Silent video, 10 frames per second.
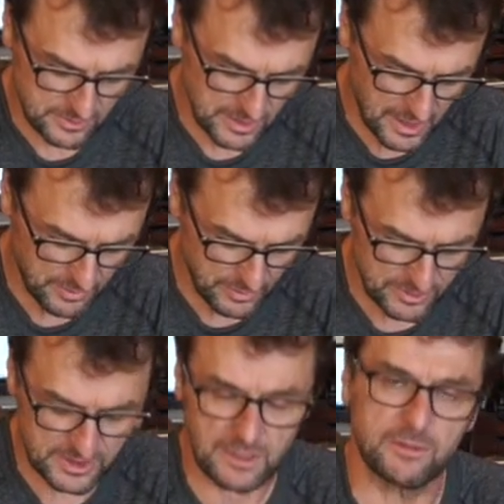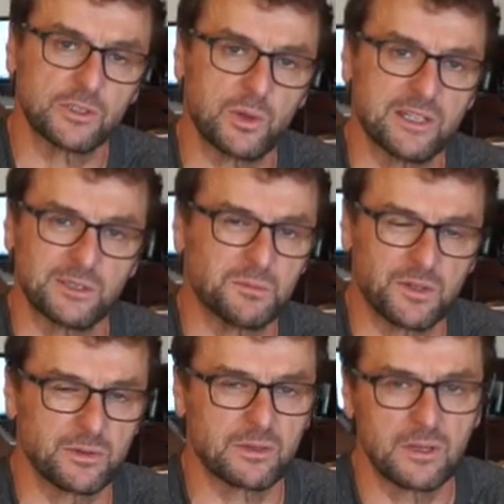There was a couple of receivers who had some
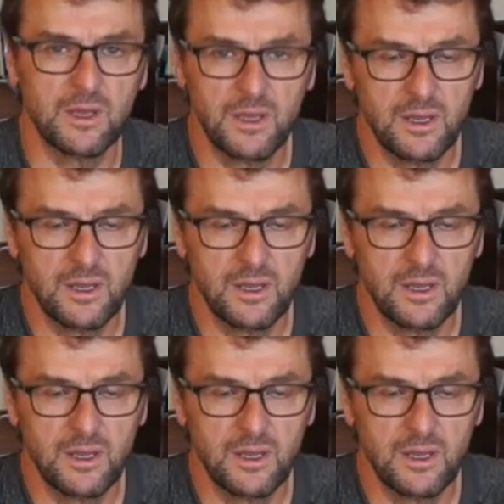different,